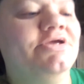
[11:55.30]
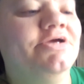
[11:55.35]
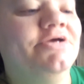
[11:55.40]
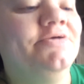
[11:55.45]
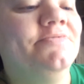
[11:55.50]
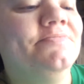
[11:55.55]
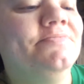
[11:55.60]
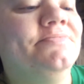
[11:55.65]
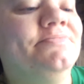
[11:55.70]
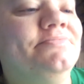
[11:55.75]

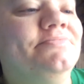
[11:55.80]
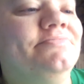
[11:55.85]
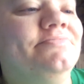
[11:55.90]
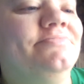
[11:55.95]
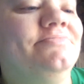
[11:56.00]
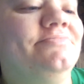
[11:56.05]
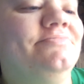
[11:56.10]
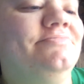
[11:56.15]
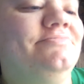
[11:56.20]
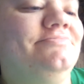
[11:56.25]

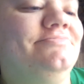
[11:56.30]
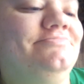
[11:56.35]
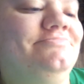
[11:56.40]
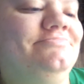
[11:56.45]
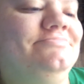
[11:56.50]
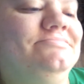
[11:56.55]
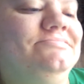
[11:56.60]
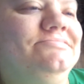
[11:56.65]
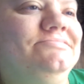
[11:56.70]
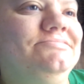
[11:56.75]

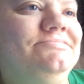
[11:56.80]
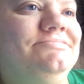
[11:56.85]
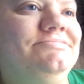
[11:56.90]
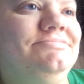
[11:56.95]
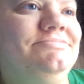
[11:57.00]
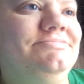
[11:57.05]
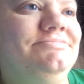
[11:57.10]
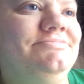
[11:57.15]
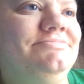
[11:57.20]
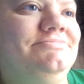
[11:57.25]

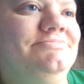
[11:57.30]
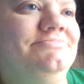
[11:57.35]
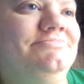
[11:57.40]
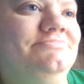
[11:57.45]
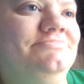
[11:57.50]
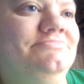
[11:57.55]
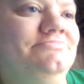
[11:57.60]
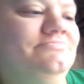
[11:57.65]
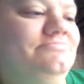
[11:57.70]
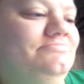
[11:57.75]

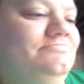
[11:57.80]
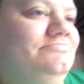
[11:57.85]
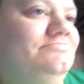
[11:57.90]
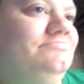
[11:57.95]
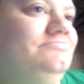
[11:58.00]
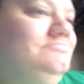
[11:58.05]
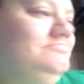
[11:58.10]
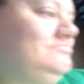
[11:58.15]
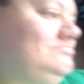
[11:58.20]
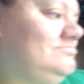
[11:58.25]

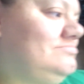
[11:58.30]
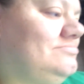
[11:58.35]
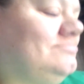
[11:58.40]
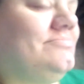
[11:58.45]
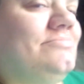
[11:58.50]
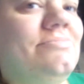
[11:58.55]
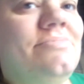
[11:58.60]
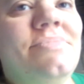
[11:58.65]
No one is speaking in this clip.